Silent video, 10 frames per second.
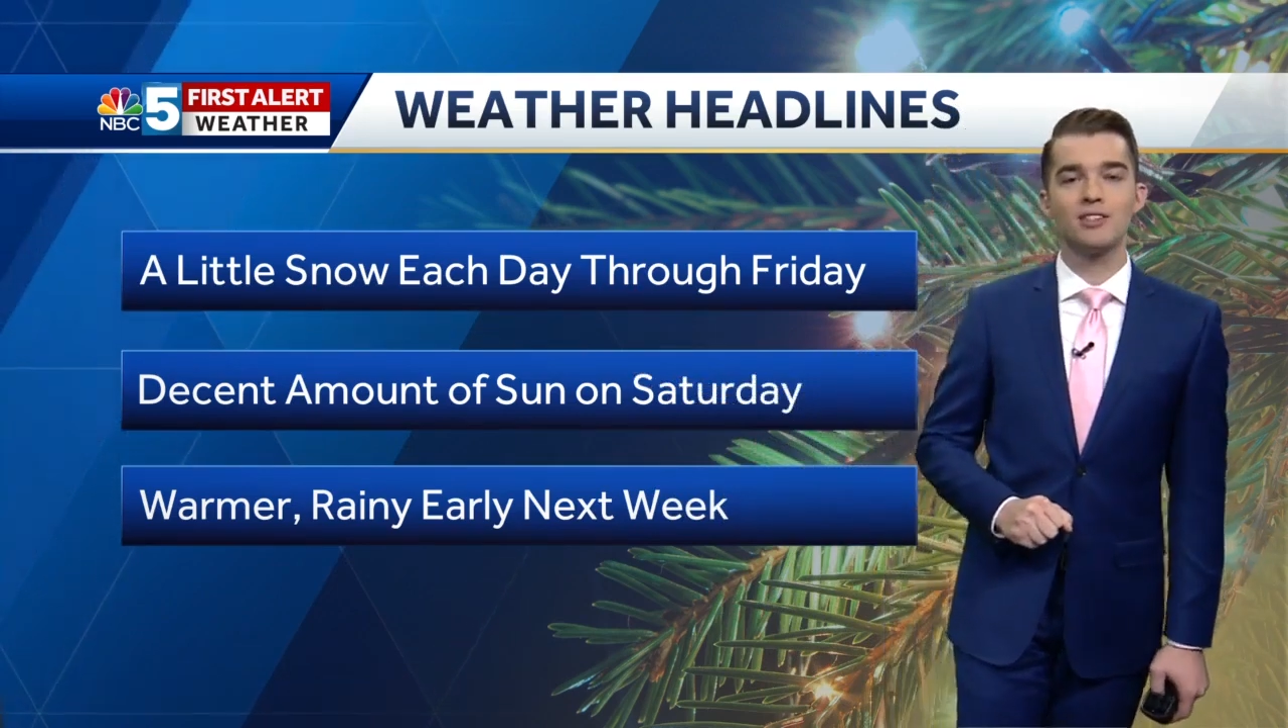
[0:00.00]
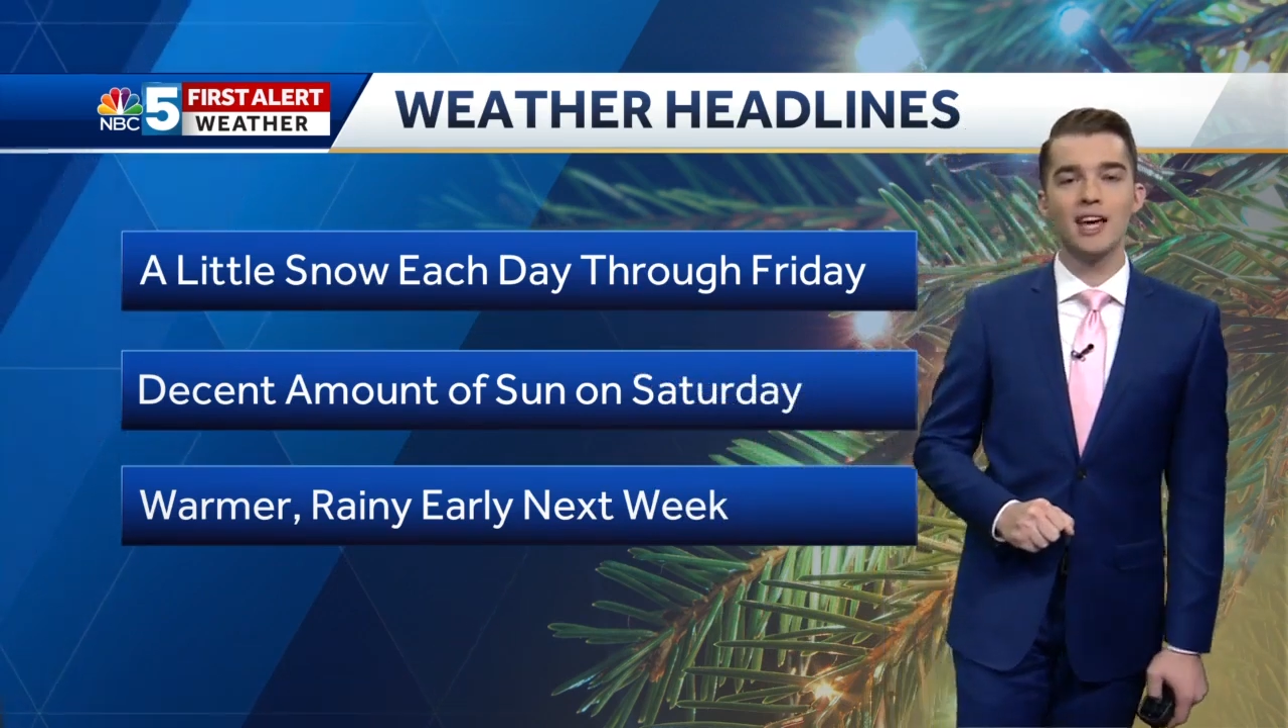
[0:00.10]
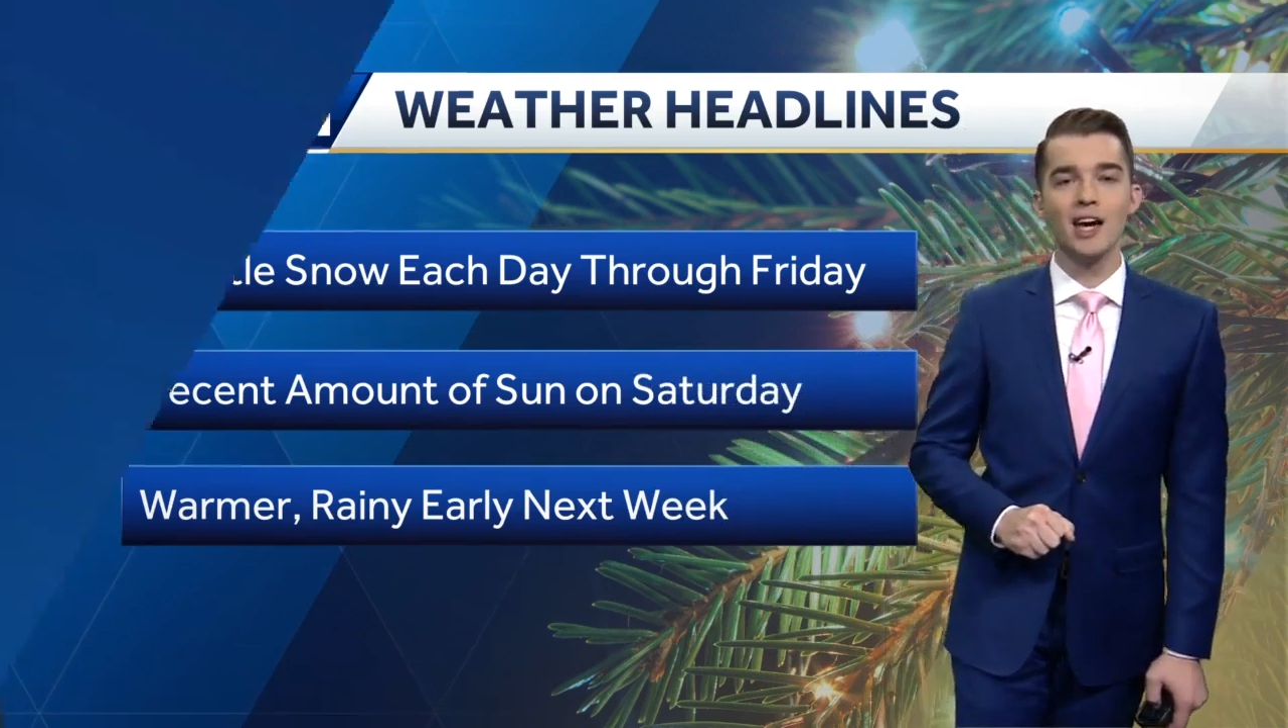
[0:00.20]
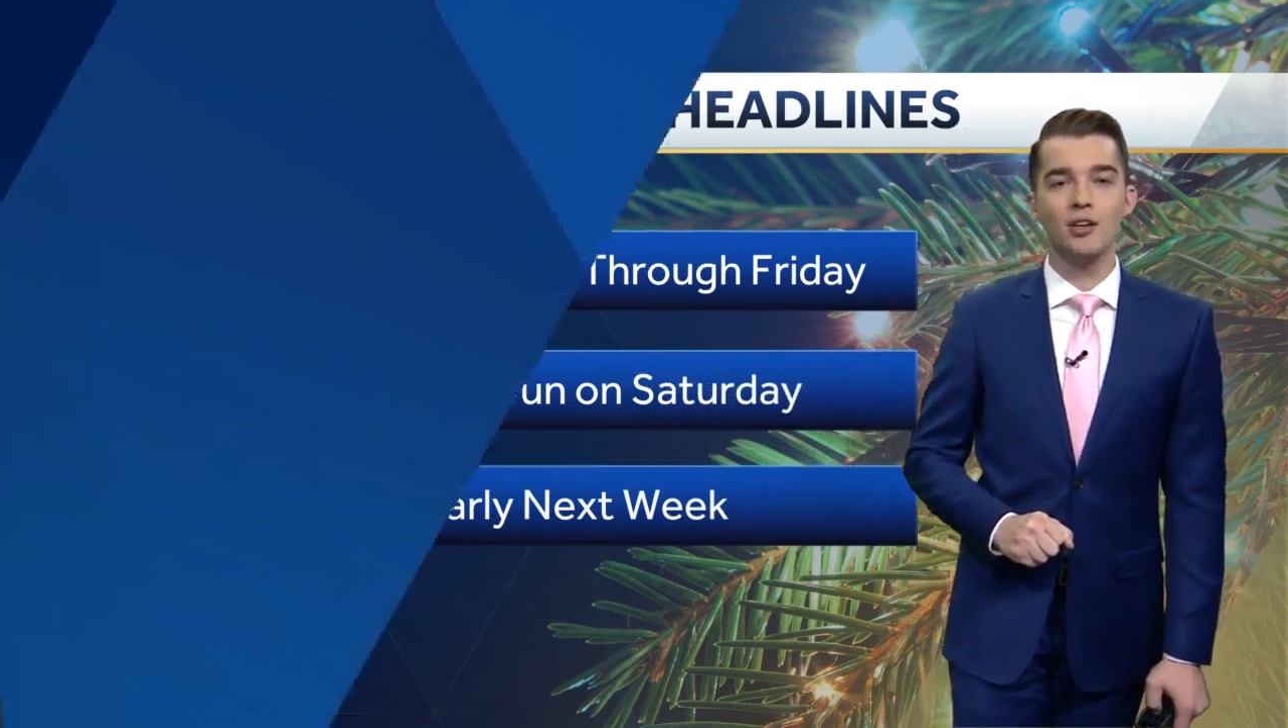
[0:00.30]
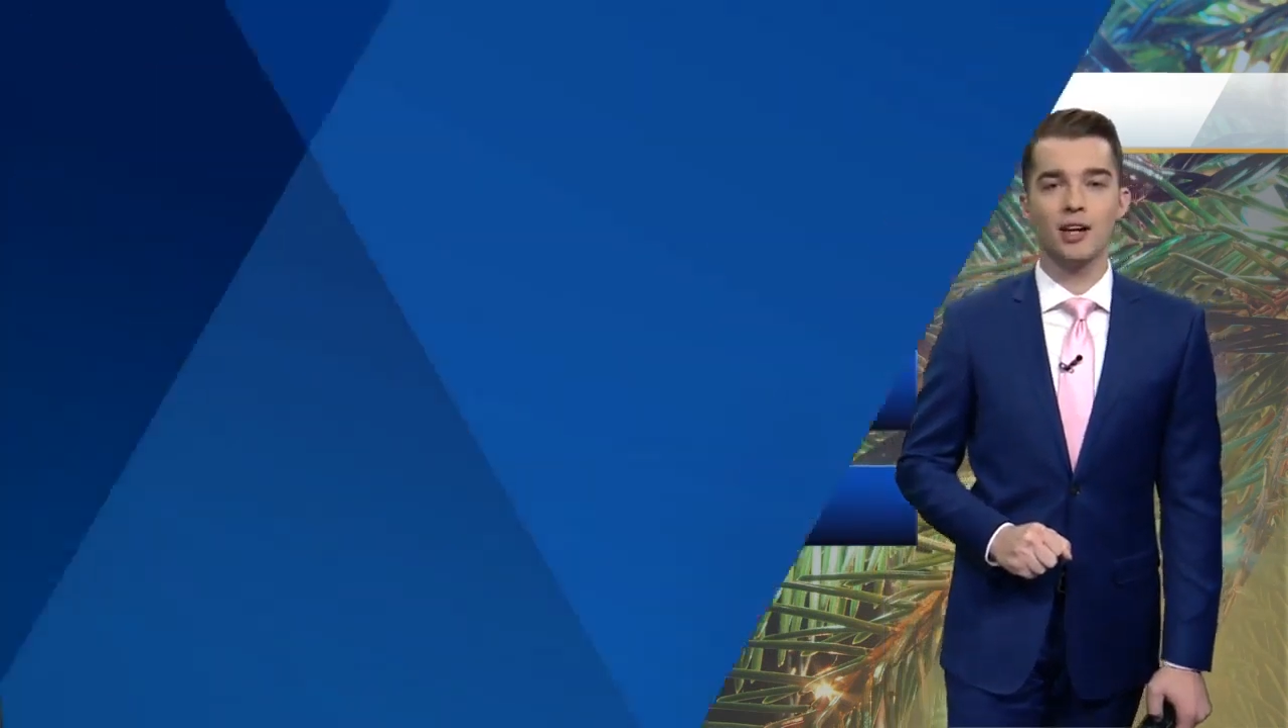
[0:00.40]

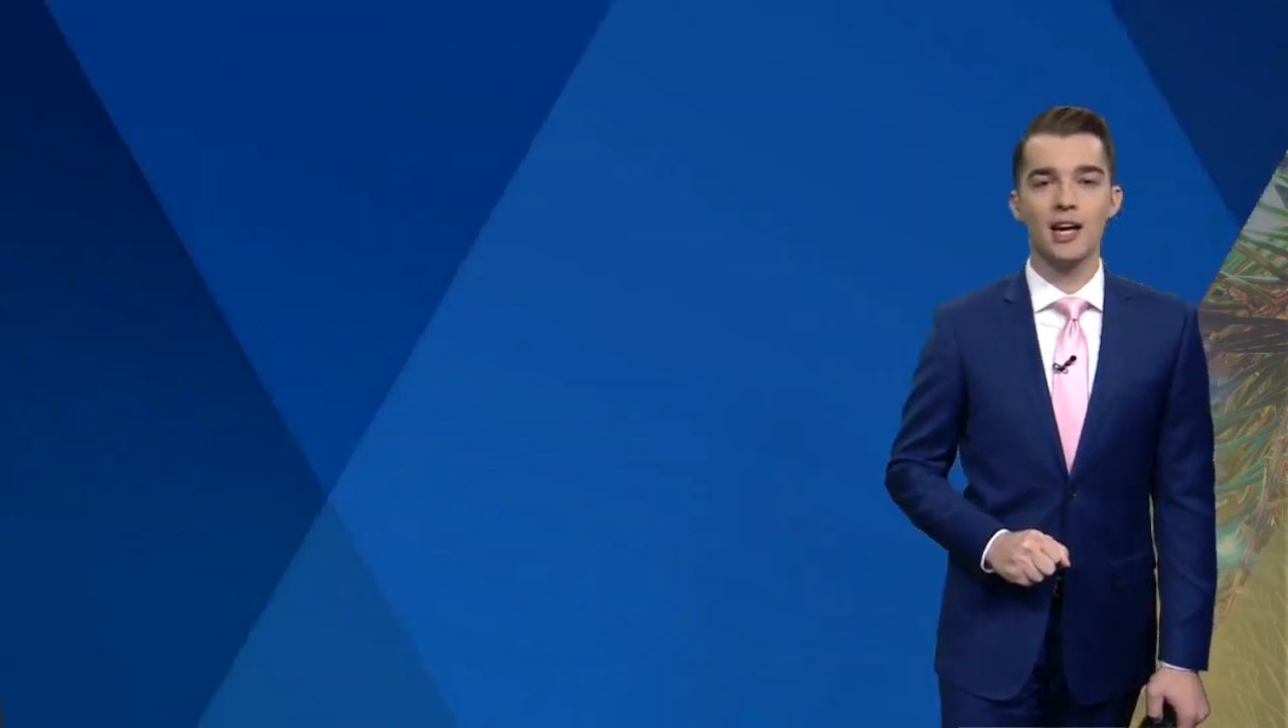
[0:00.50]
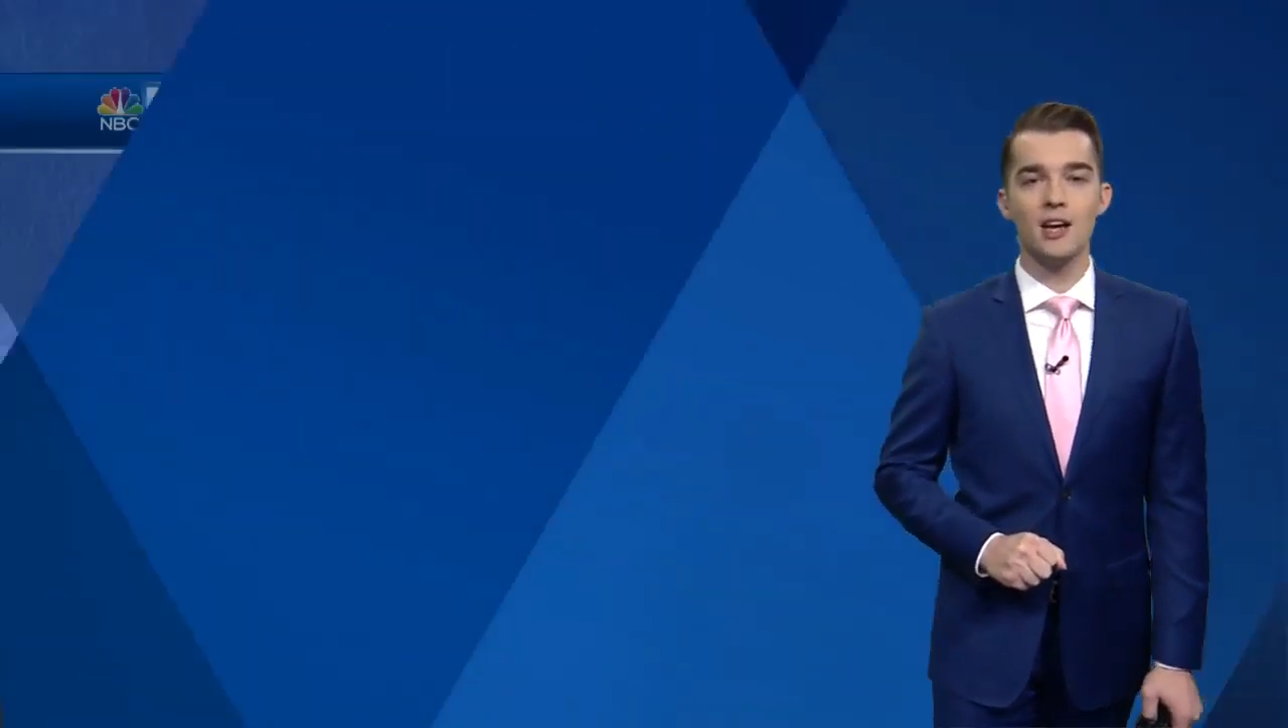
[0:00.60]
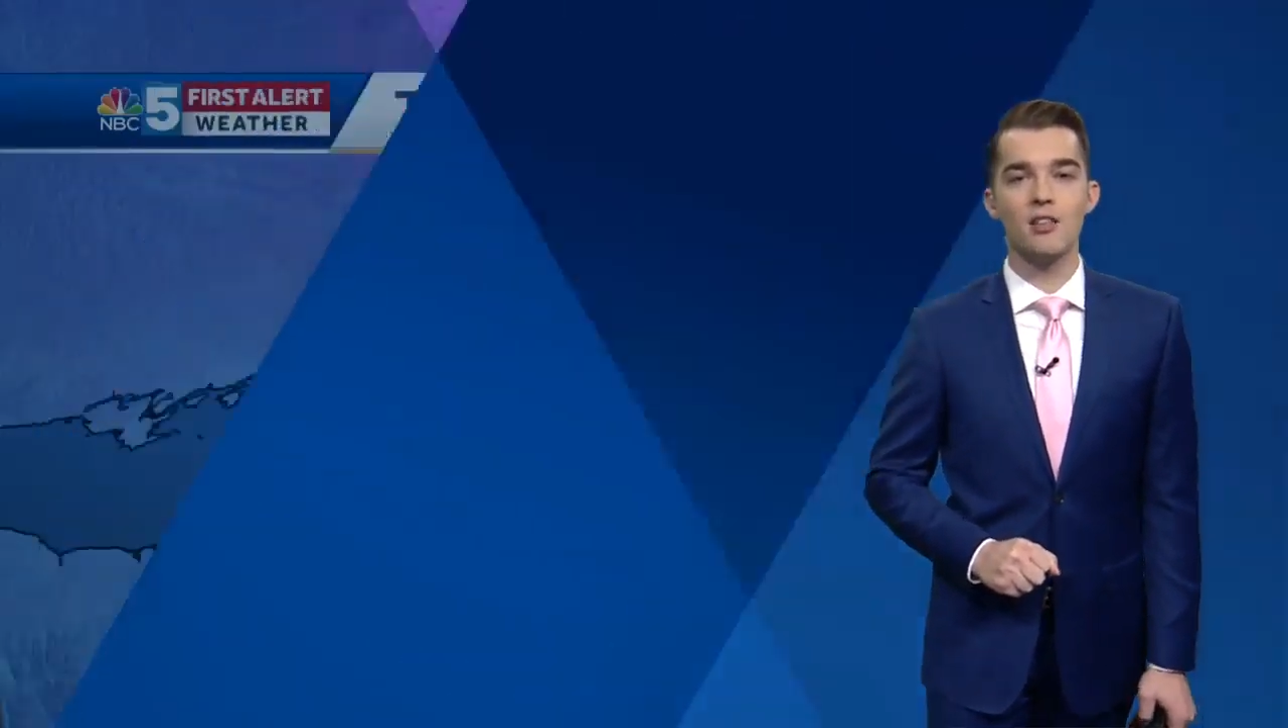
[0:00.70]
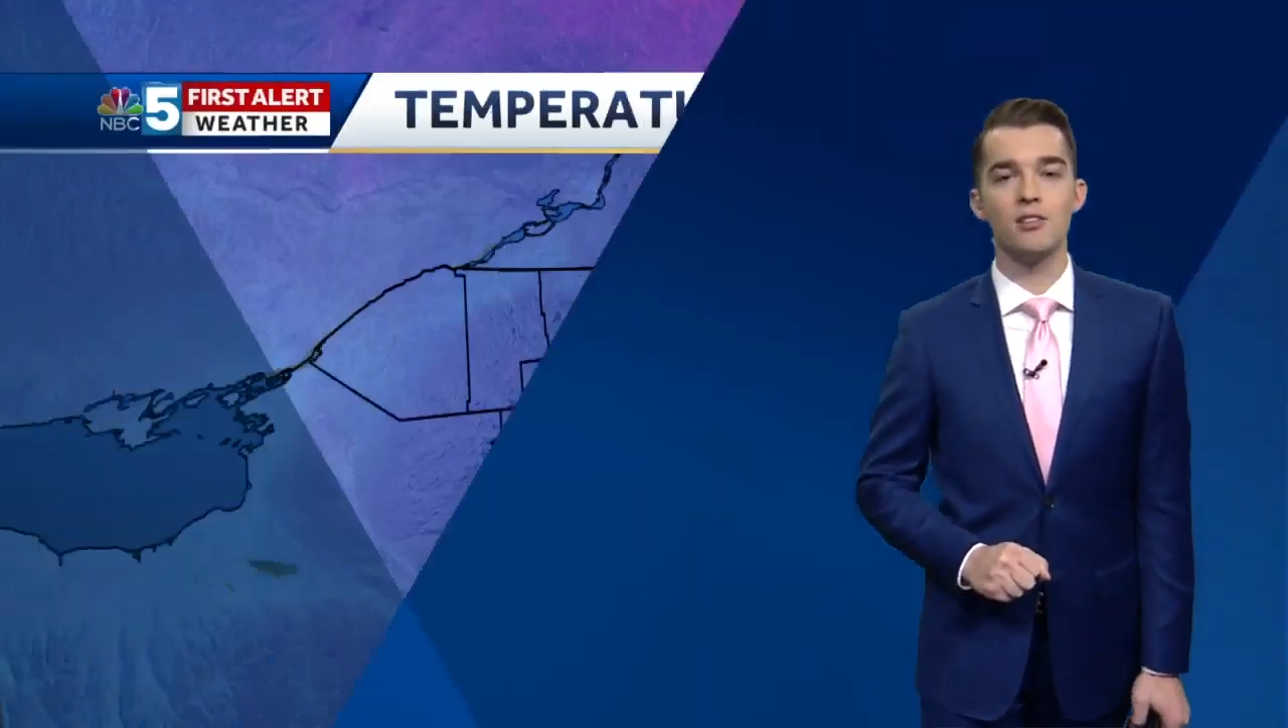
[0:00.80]
Saturday,